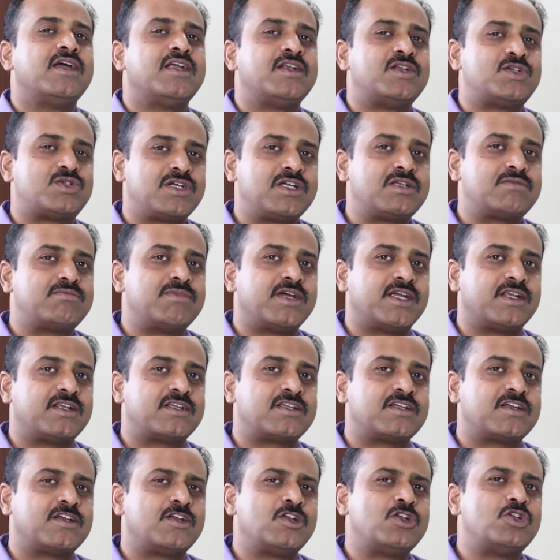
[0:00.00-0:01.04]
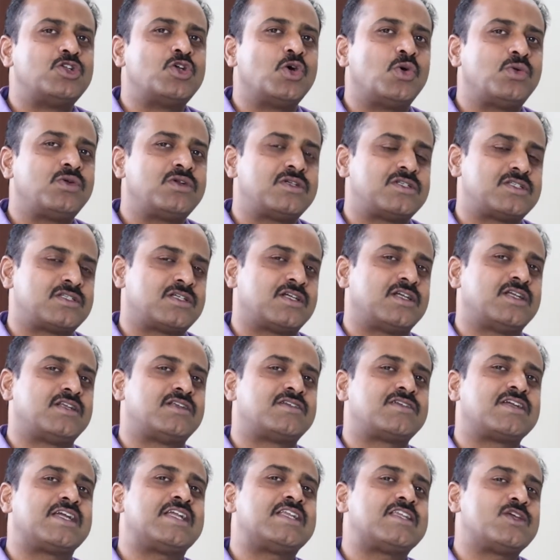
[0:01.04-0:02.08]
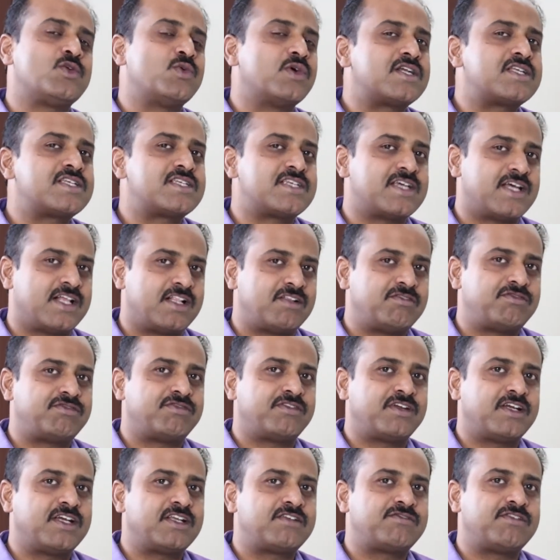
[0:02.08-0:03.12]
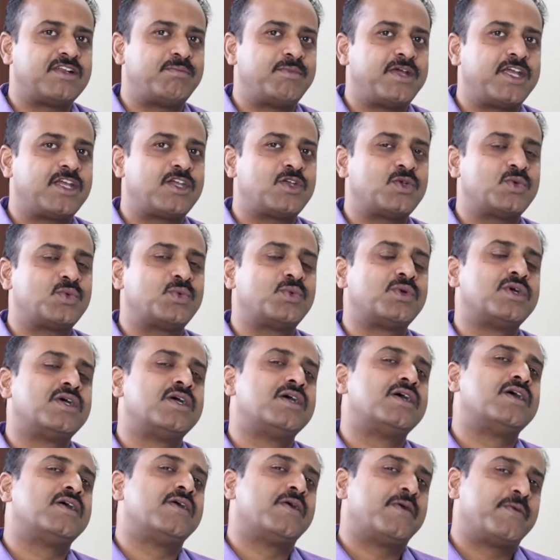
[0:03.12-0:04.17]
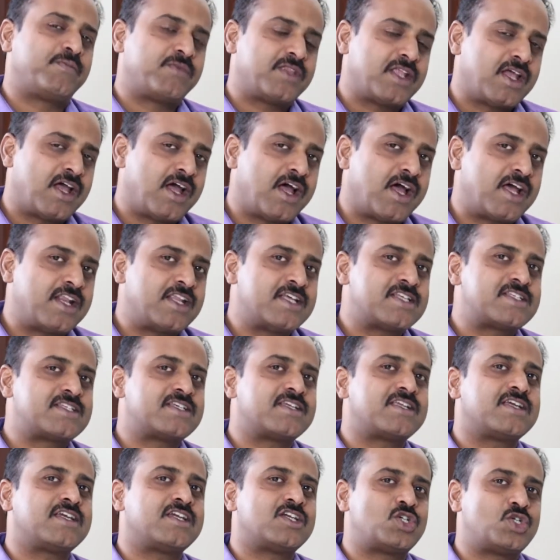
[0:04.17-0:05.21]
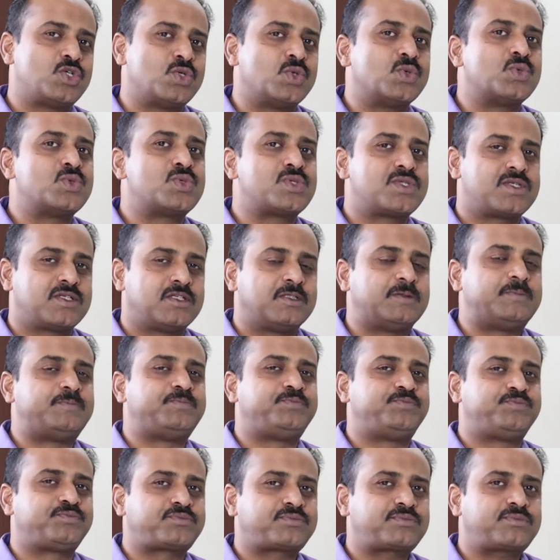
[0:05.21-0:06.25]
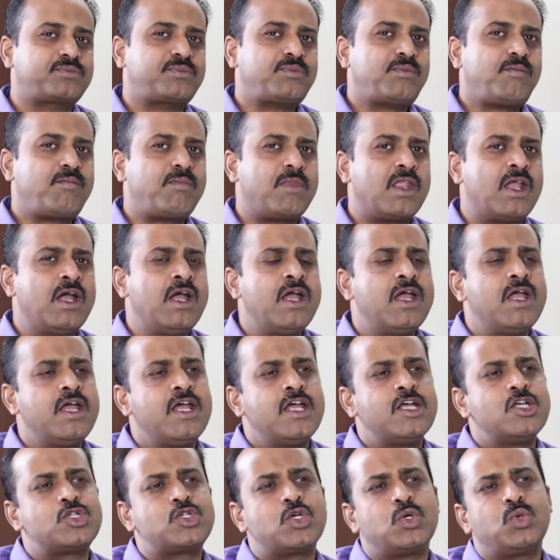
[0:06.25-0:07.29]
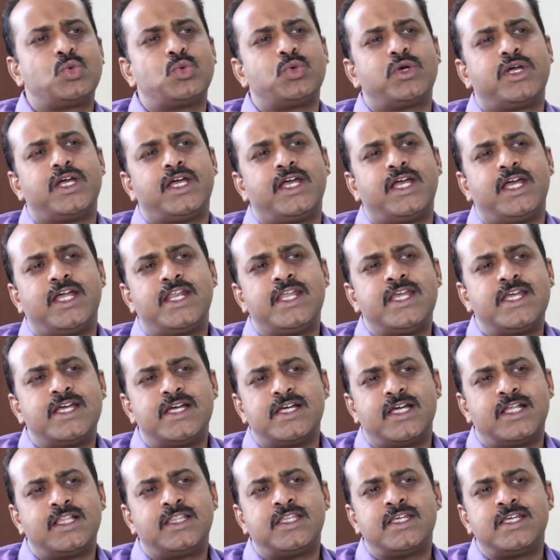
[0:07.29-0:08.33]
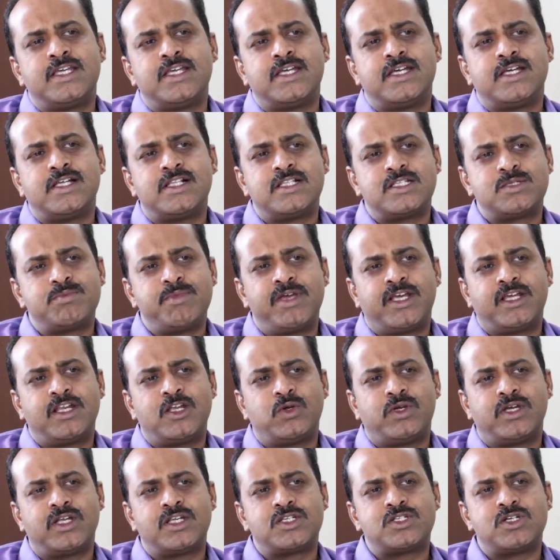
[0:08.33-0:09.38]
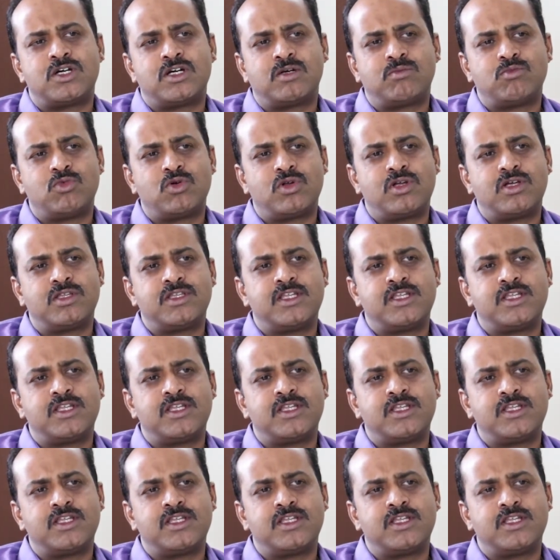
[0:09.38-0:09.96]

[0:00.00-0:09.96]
treatment. Don't treat yourself. It will make you unnecessary issues. So anything else, Meghna, you can talk more on